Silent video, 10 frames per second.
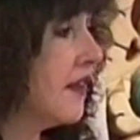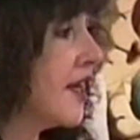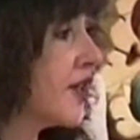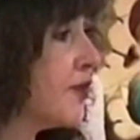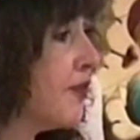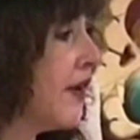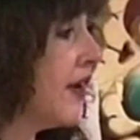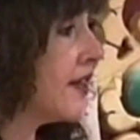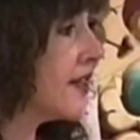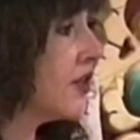The
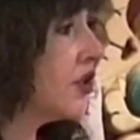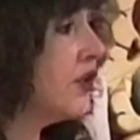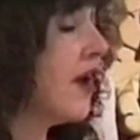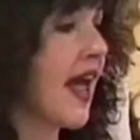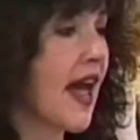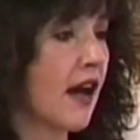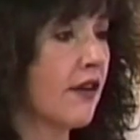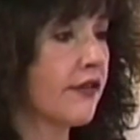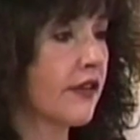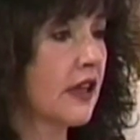experience that you
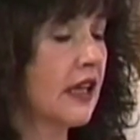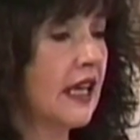have